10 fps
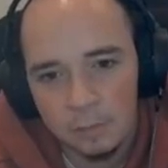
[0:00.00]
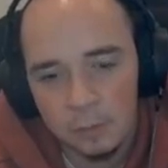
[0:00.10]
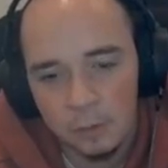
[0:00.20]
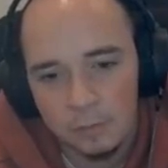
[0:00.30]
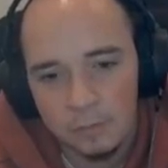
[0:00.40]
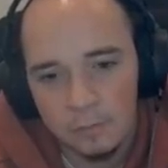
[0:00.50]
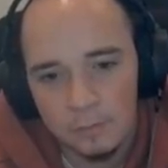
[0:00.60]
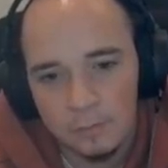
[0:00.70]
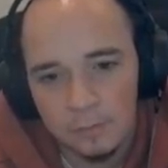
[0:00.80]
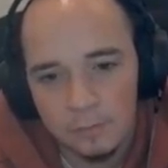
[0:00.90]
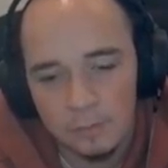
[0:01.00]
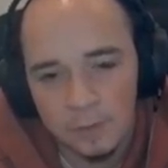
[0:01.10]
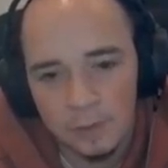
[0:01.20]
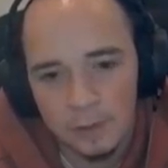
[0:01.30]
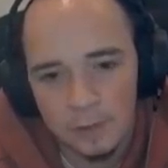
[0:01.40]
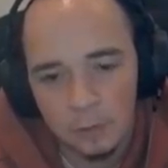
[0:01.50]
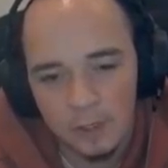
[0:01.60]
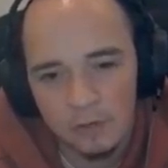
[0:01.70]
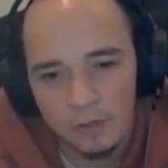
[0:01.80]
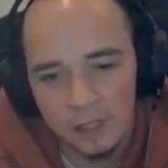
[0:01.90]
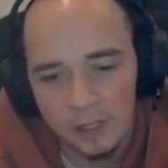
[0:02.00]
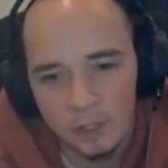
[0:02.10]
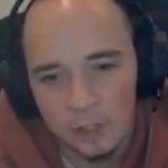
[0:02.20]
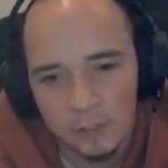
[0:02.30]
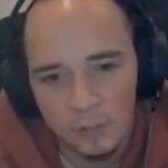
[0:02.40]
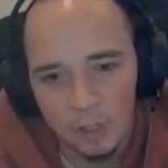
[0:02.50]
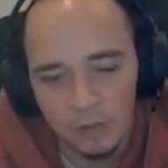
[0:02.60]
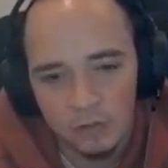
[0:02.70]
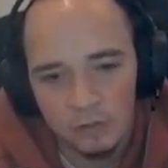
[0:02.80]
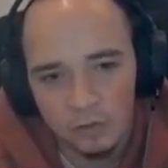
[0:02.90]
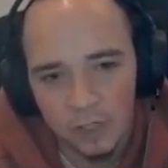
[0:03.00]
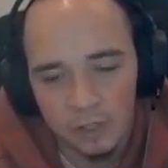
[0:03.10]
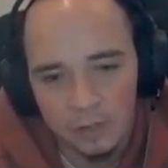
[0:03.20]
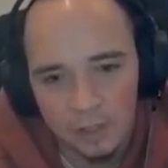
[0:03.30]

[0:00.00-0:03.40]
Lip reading: but it's quite tricky on that block. She just kind of like